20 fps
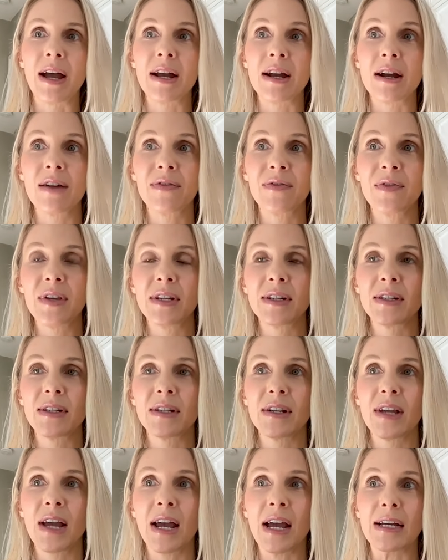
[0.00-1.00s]
I got
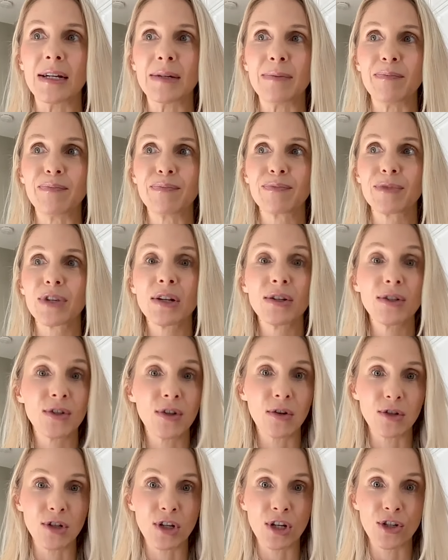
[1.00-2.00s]
this um,
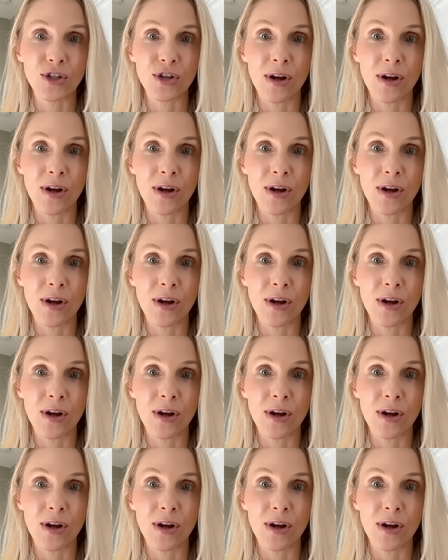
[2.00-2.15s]
consulting